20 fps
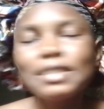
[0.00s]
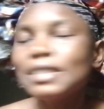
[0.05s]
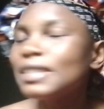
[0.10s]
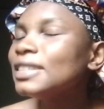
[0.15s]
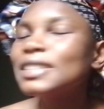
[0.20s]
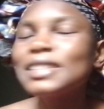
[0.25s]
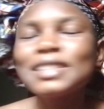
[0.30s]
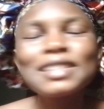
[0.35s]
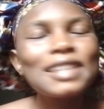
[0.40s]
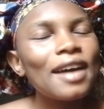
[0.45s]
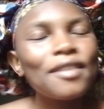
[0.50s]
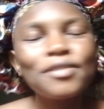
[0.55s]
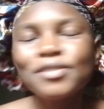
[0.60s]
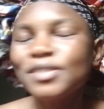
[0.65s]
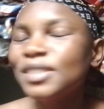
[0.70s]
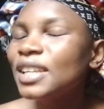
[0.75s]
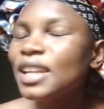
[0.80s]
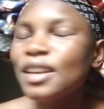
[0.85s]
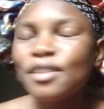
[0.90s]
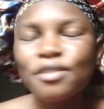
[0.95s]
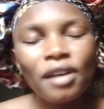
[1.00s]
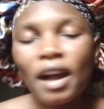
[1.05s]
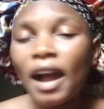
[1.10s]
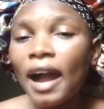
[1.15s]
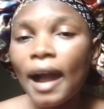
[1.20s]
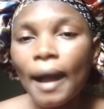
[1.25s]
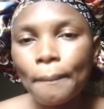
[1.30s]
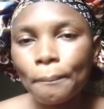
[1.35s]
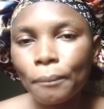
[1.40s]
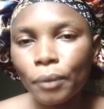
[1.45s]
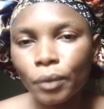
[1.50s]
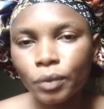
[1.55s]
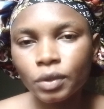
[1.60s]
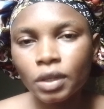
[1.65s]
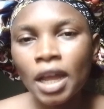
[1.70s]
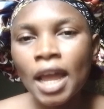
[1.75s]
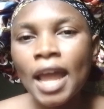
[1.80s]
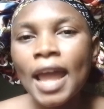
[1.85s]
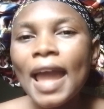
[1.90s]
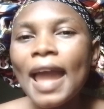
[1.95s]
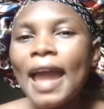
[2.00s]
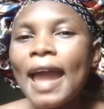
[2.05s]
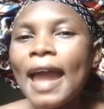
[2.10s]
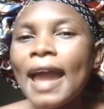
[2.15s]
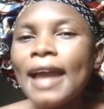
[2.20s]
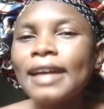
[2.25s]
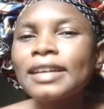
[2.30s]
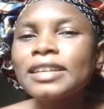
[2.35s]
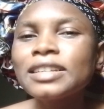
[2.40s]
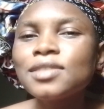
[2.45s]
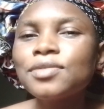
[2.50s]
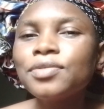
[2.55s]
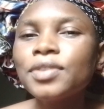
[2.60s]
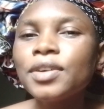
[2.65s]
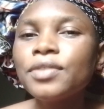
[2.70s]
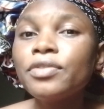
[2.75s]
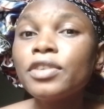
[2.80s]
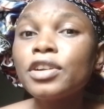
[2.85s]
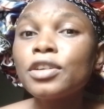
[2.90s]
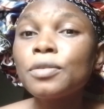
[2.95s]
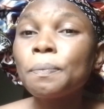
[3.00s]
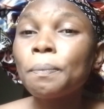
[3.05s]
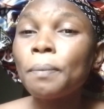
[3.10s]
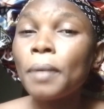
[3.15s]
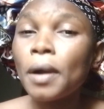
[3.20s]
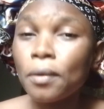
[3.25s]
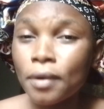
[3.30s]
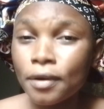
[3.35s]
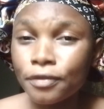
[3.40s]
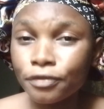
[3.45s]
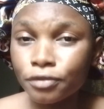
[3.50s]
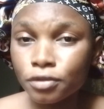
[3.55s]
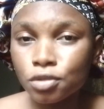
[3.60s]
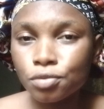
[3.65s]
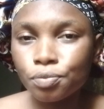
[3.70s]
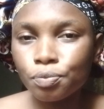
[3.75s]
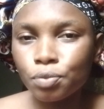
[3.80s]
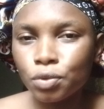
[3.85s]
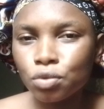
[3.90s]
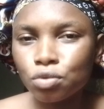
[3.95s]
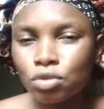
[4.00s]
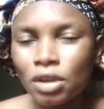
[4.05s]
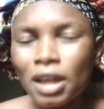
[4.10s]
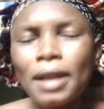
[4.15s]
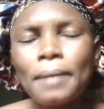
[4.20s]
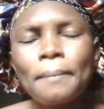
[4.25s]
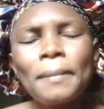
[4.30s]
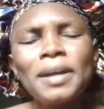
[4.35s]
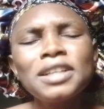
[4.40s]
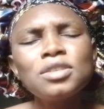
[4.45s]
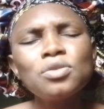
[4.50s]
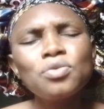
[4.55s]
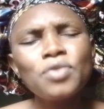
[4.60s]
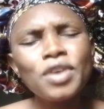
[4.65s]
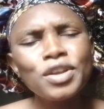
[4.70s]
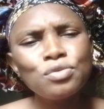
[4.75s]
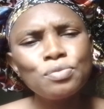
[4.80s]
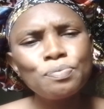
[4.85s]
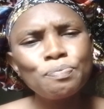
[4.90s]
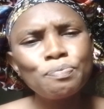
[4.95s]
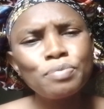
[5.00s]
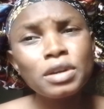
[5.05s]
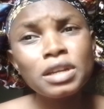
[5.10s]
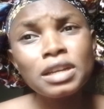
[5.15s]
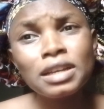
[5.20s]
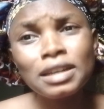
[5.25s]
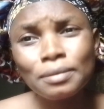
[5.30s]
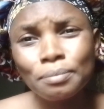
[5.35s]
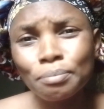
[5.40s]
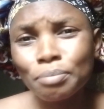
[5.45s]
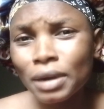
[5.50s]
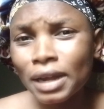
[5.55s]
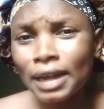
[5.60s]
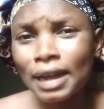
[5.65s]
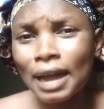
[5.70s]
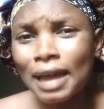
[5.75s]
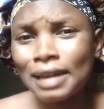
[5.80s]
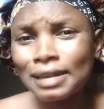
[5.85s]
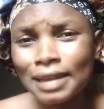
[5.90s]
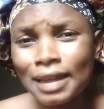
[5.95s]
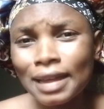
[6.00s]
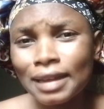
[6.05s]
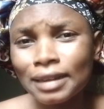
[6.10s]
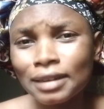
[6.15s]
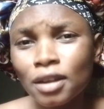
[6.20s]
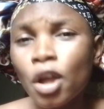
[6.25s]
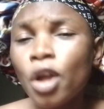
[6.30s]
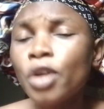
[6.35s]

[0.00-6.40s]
It have never happened. Egg is very, very powerful spiritual. Imagine when you break an egg.